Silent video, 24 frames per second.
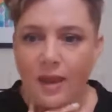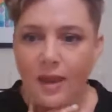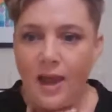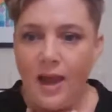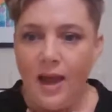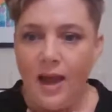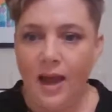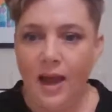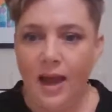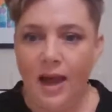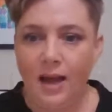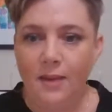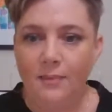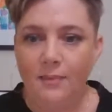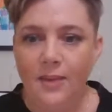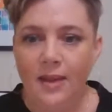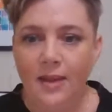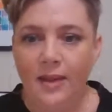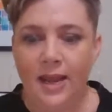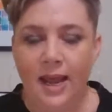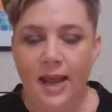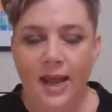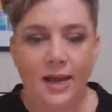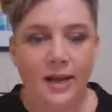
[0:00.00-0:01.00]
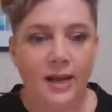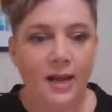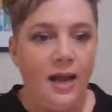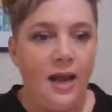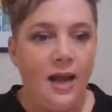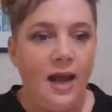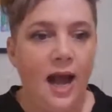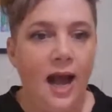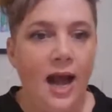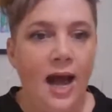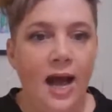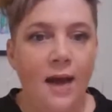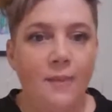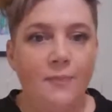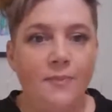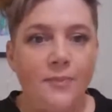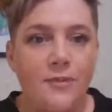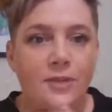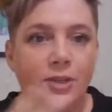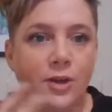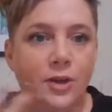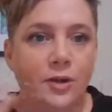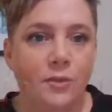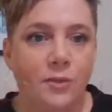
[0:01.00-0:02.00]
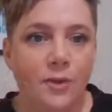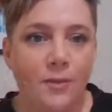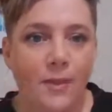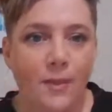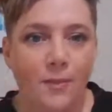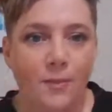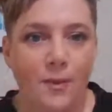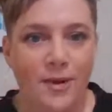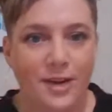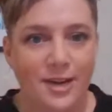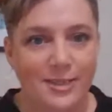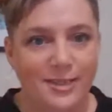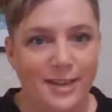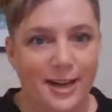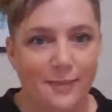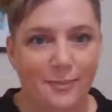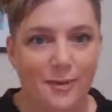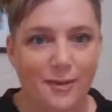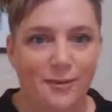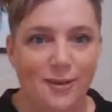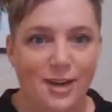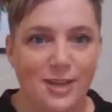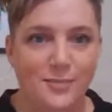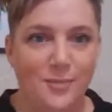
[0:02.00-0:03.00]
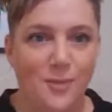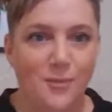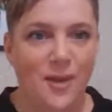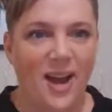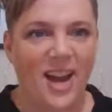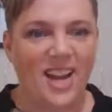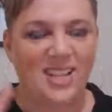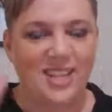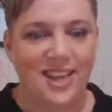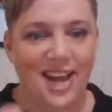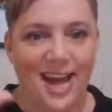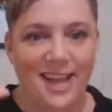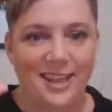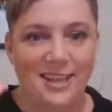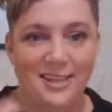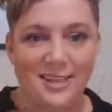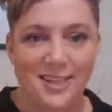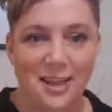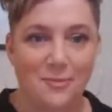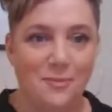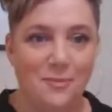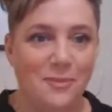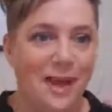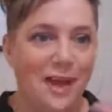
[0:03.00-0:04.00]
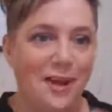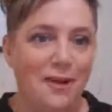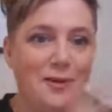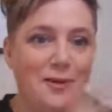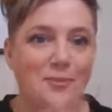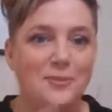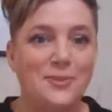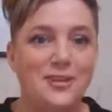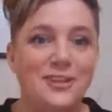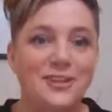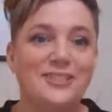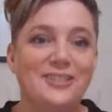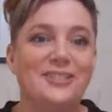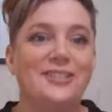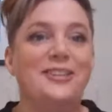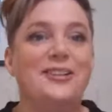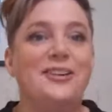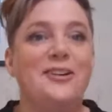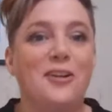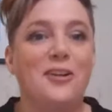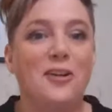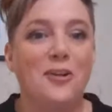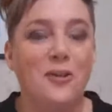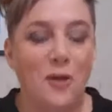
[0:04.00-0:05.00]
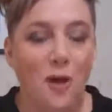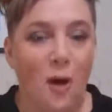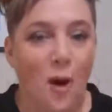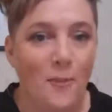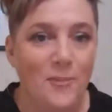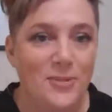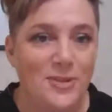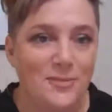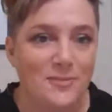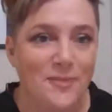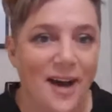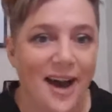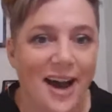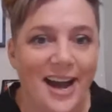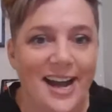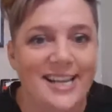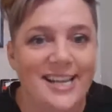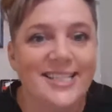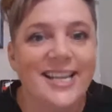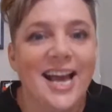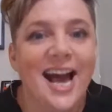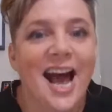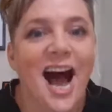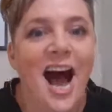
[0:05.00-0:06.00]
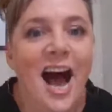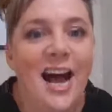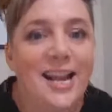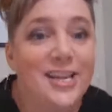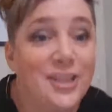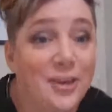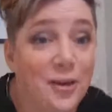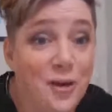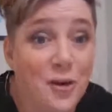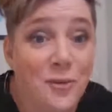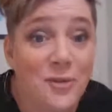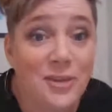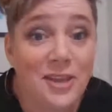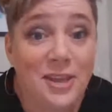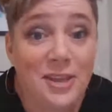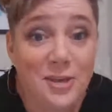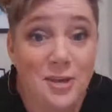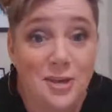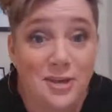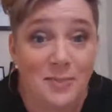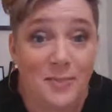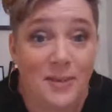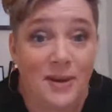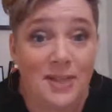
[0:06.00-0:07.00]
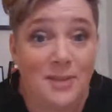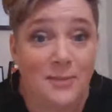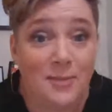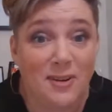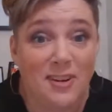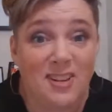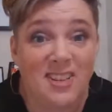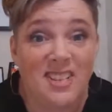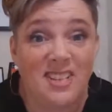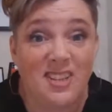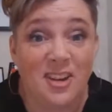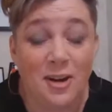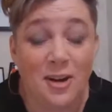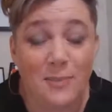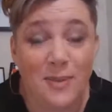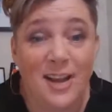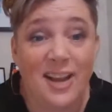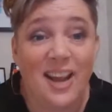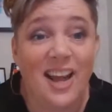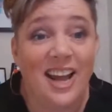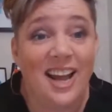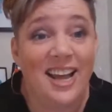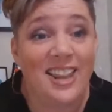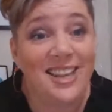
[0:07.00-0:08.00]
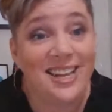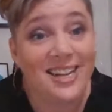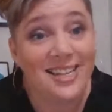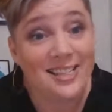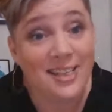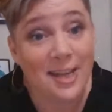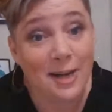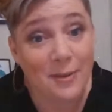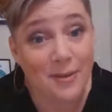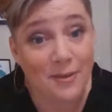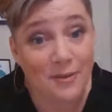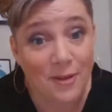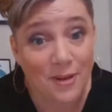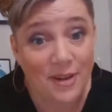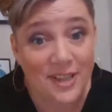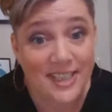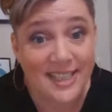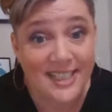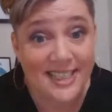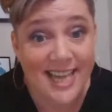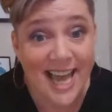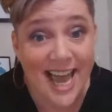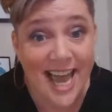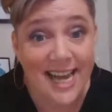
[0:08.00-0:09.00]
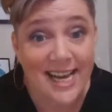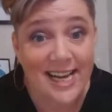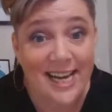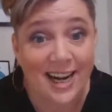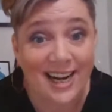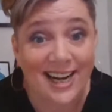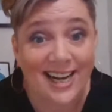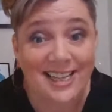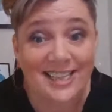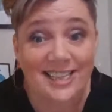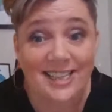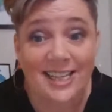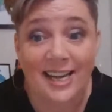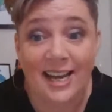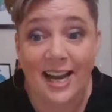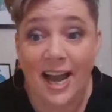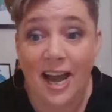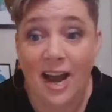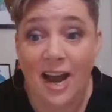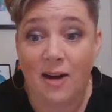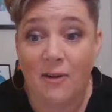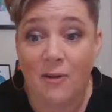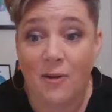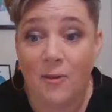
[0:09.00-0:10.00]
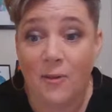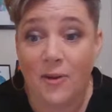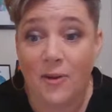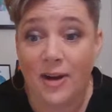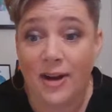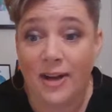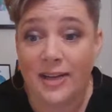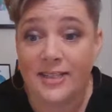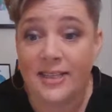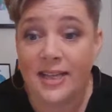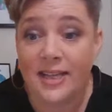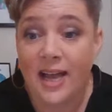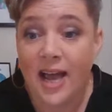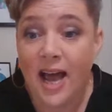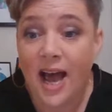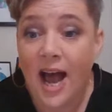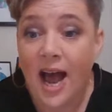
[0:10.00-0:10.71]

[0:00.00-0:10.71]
Leanne. So remember when you set up your Facebook page, you had the template options and you could optimize. Don't know what the new experience is going to be like. I think it's going to be very standardized in how it works.